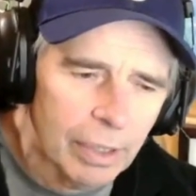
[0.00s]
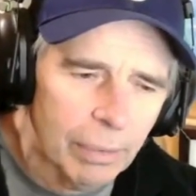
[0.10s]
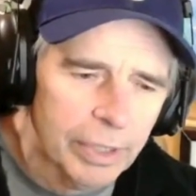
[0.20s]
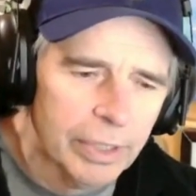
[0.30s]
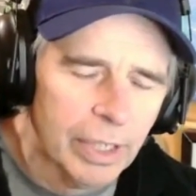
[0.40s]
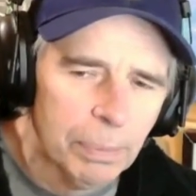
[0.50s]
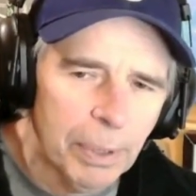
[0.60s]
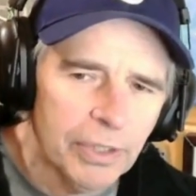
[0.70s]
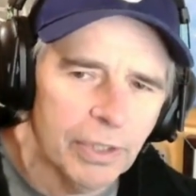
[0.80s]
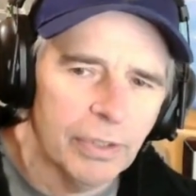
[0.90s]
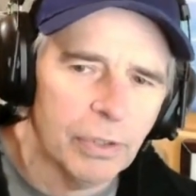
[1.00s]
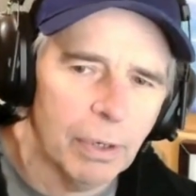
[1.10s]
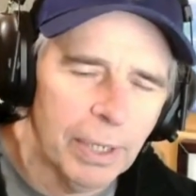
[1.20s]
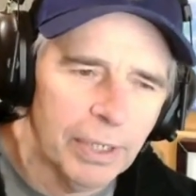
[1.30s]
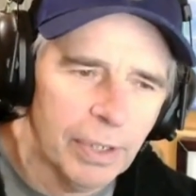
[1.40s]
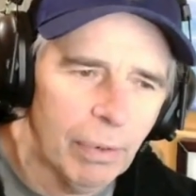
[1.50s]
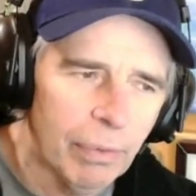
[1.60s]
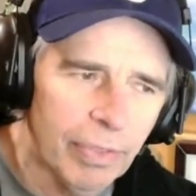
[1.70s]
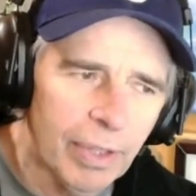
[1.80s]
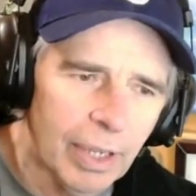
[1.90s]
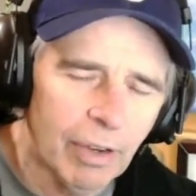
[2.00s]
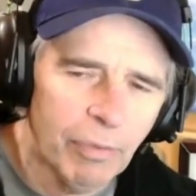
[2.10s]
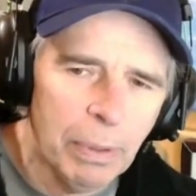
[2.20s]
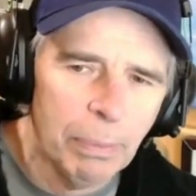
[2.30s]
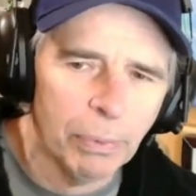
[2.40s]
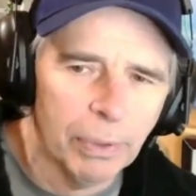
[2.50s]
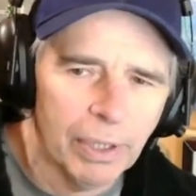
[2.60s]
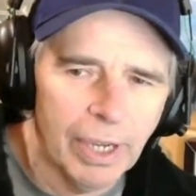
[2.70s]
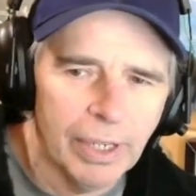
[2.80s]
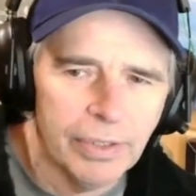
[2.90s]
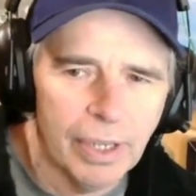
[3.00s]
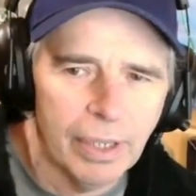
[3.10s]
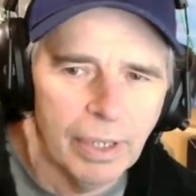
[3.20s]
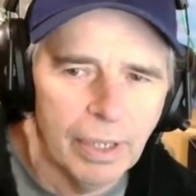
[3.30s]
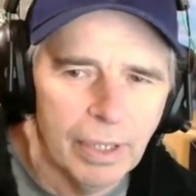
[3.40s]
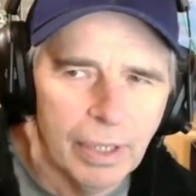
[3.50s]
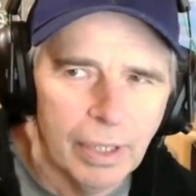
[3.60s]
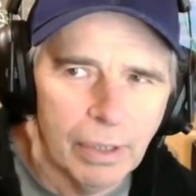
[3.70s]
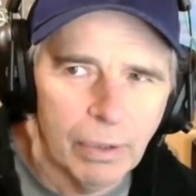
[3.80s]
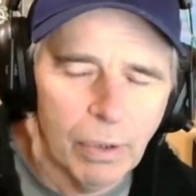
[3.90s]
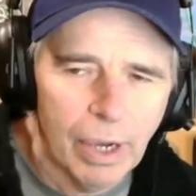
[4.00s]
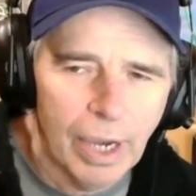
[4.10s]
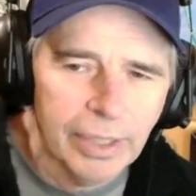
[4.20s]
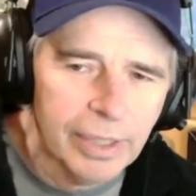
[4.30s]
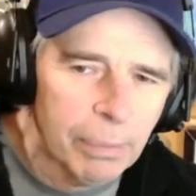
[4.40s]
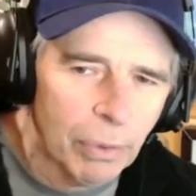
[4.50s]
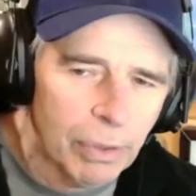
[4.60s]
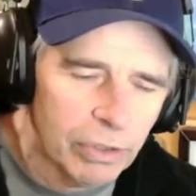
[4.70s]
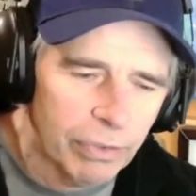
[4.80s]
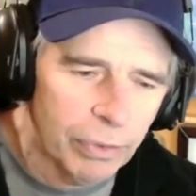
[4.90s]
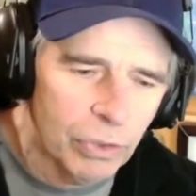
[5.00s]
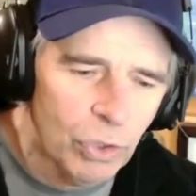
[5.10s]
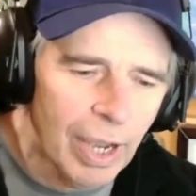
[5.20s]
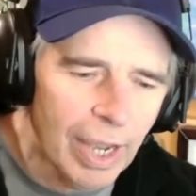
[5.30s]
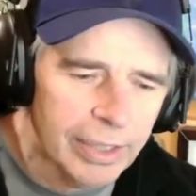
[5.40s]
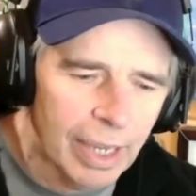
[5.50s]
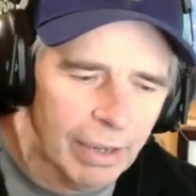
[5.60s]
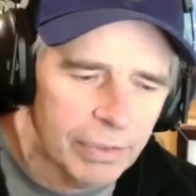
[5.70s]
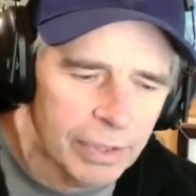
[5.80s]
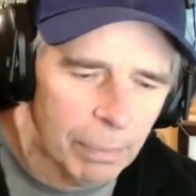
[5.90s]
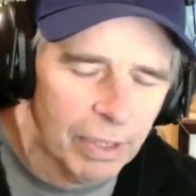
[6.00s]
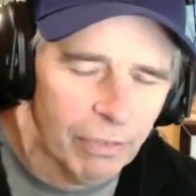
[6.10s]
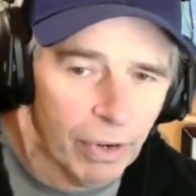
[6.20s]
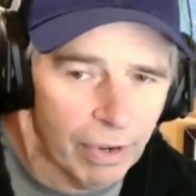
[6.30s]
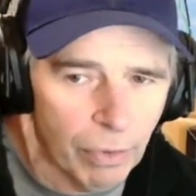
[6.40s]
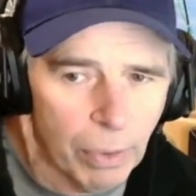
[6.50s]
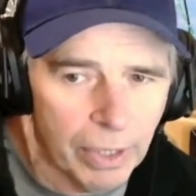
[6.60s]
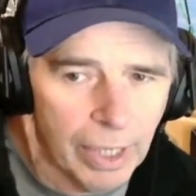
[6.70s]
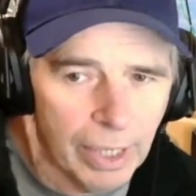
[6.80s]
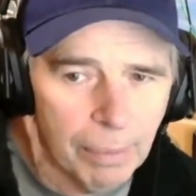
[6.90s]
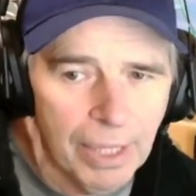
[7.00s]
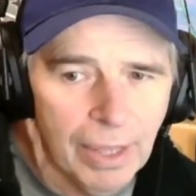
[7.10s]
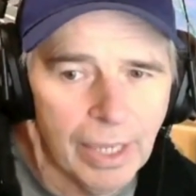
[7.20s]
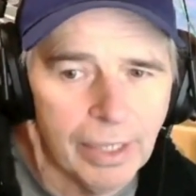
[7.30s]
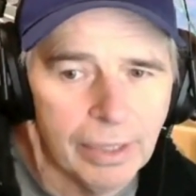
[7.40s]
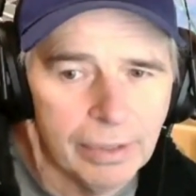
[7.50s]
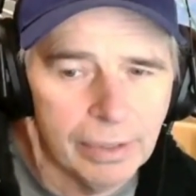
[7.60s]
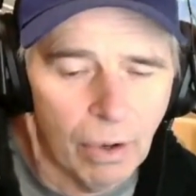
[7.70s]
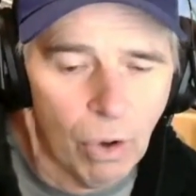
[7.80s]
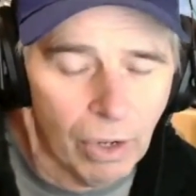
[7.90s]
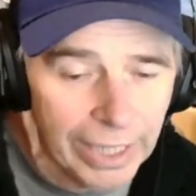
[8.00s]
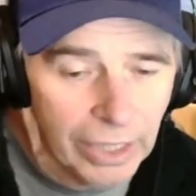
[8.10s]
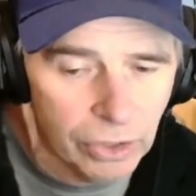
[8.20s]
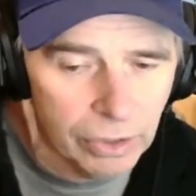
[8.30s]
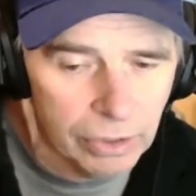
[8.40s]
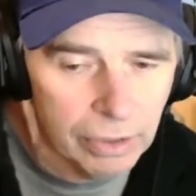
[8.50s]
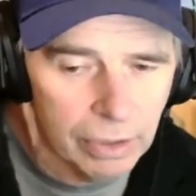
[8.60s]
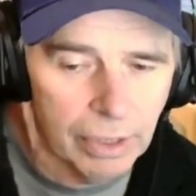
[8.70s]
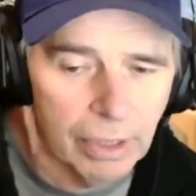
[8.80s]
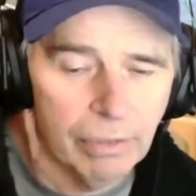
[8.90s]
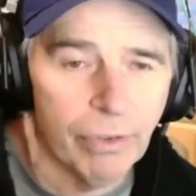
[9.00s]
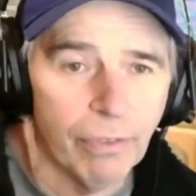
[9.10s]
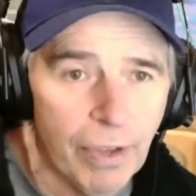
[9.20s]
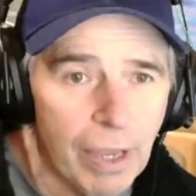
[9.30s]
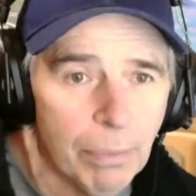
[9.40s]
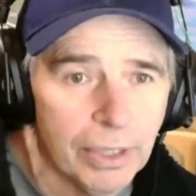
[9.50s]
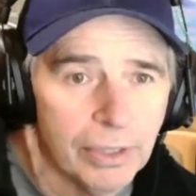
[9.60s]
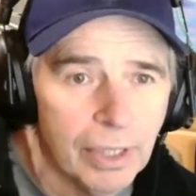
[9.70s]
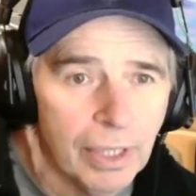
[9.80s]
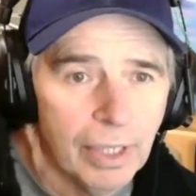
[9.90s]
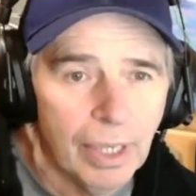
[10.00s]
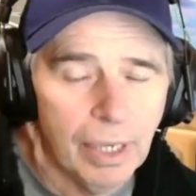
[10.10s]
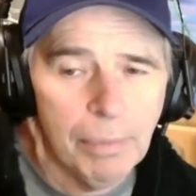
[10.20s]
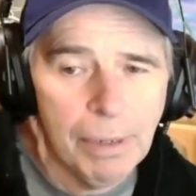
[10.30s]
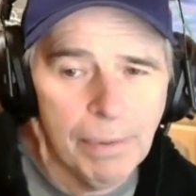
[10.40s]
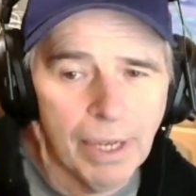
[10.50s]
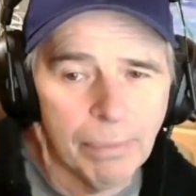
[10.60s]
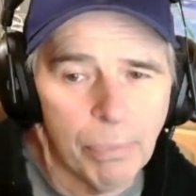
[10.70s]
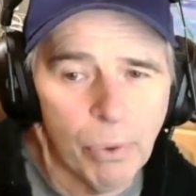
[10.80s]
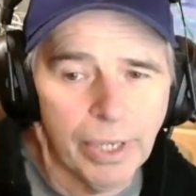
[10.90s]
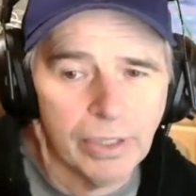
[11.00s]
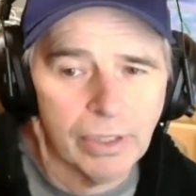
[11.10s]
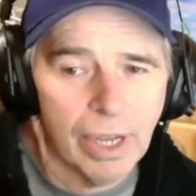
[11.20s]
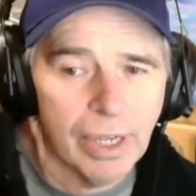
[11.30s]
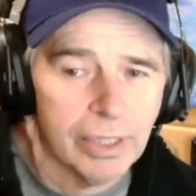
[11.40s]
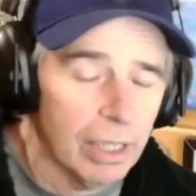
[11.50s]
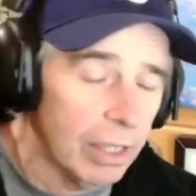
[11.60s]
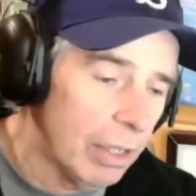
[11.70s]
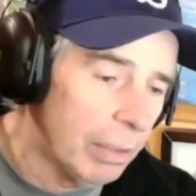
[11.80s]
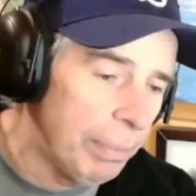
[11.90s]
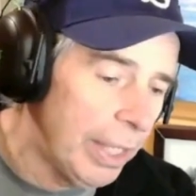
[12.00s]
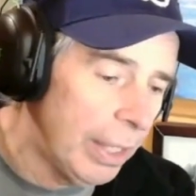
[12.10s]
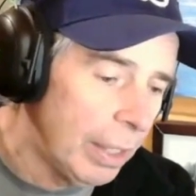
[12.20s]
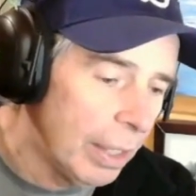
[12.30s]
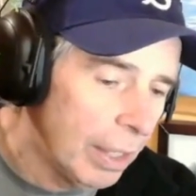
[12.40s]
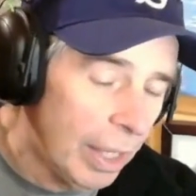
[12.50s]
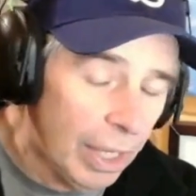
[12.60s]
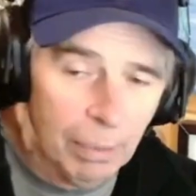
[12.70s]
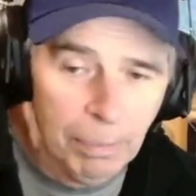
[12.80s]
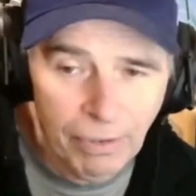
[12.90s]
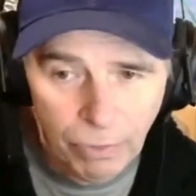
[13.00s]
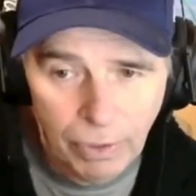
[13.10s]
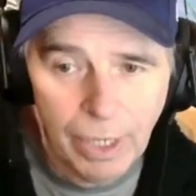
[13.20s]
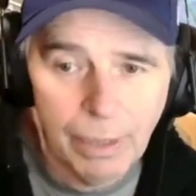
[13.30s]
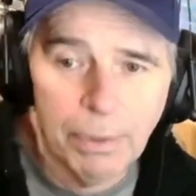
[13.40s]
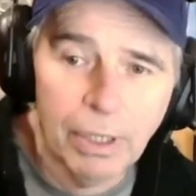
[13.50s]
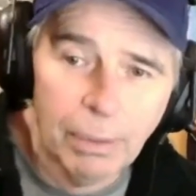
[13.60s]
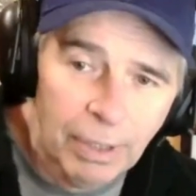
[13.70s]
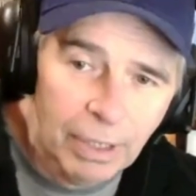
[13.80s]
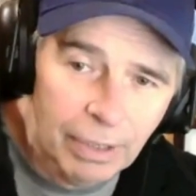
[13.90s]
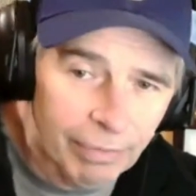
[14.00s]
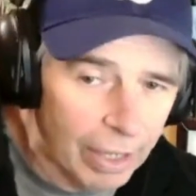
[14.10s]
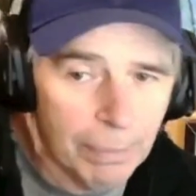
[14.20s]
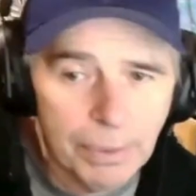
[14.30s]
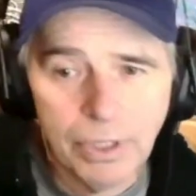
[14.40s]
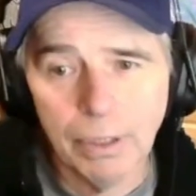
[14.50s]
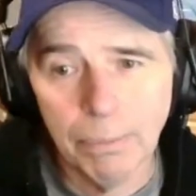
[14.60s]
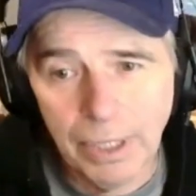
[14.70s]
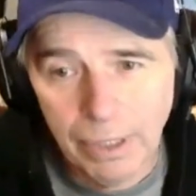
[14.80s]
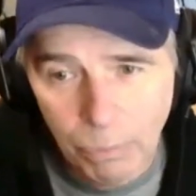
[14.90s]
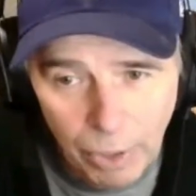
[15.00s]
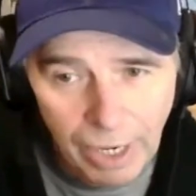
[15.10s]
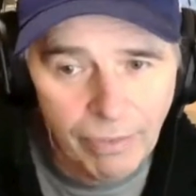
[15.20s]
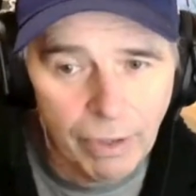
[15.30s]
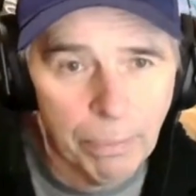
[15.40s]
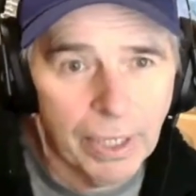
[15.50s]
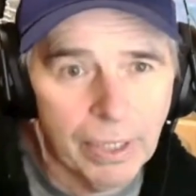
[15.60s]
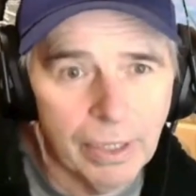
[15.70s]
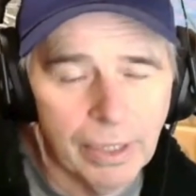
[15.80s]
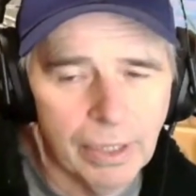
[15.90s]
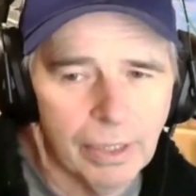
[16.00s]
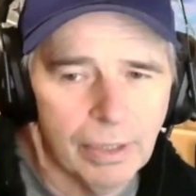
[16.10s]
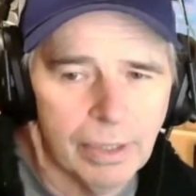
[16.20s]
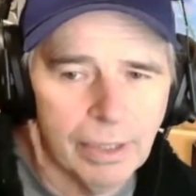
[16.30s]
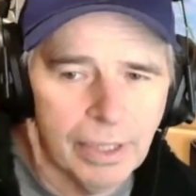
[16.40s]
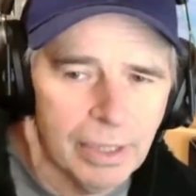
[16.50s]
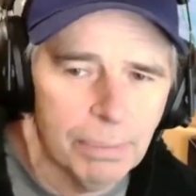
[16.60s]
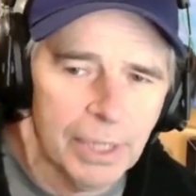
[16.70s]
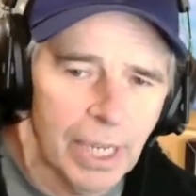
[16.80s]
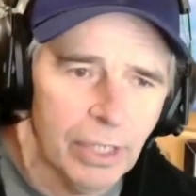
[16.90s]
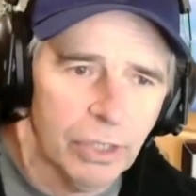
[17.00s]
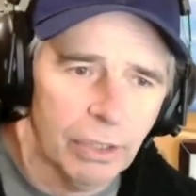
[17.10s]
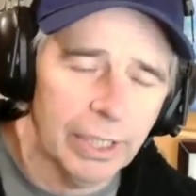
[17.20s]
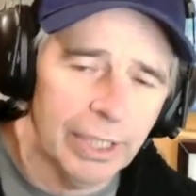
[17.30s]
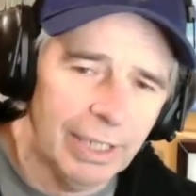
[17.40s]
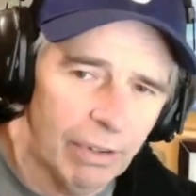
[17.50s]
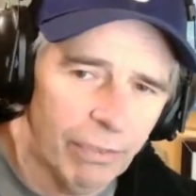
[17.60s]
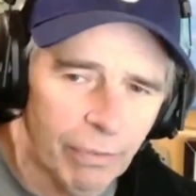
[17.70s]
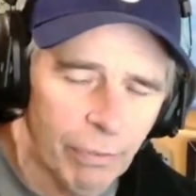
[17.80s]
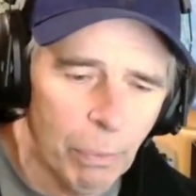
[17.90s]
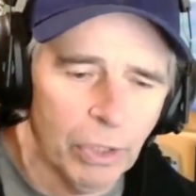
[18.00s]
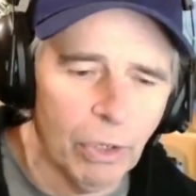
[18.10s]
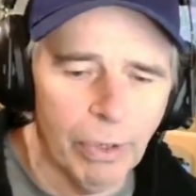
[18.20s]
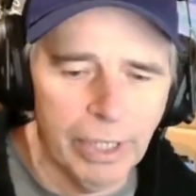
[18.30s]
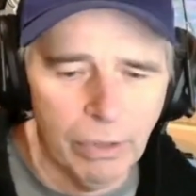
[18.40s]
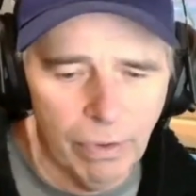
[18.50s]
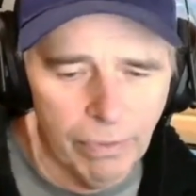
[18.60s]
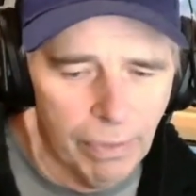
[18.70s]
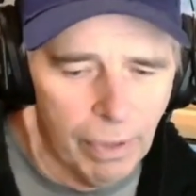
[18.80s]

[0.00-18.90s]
want to touch base on the store because I don't think enough people realize that at Simcoe Natural Foods, you guys have something for everyone. And I mean that in all ages and for families. And maybe that point gets lost. It could be a food item, it could be vitamins, it could be whatever, but it's substantially different from when going into a